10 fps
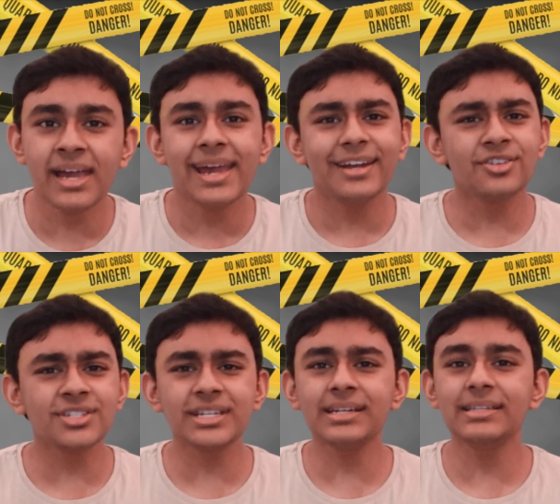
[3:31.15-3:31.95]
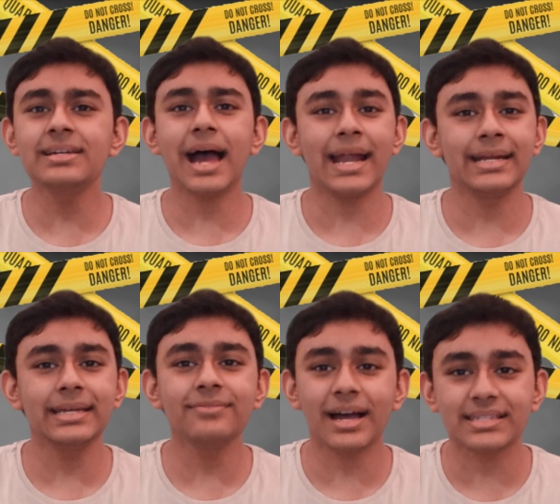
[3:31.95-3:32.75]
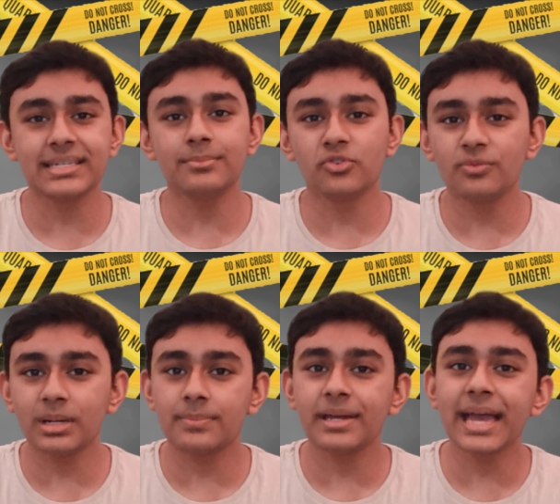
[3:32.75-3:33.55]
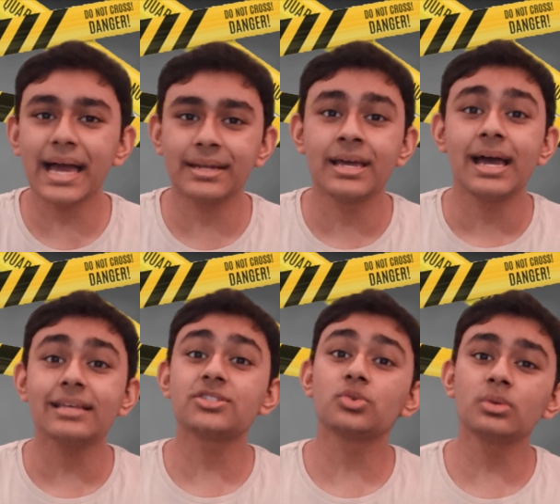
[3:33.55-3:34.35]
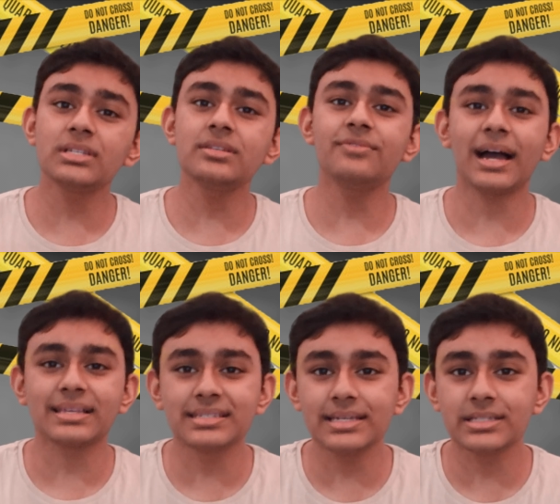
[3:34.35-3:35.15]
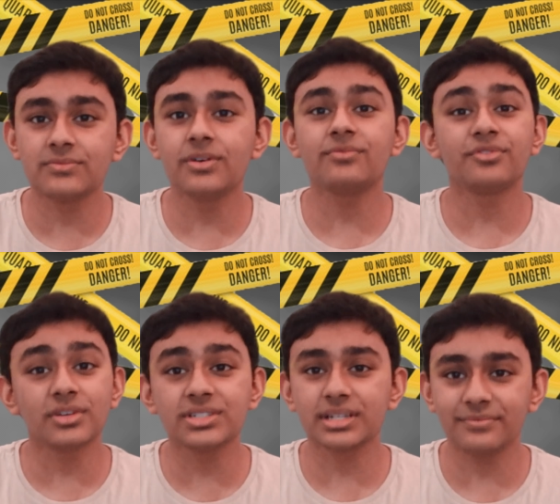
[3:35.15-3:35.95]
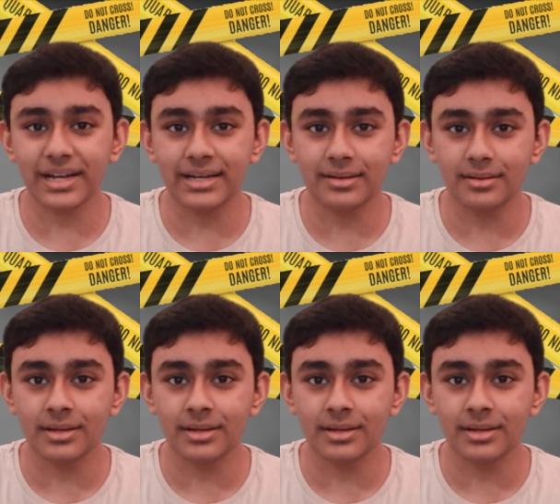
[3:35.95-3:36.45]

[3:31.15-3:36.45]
Interestingly, the anti-vaccine movement began as soon as the vaccines were first invented,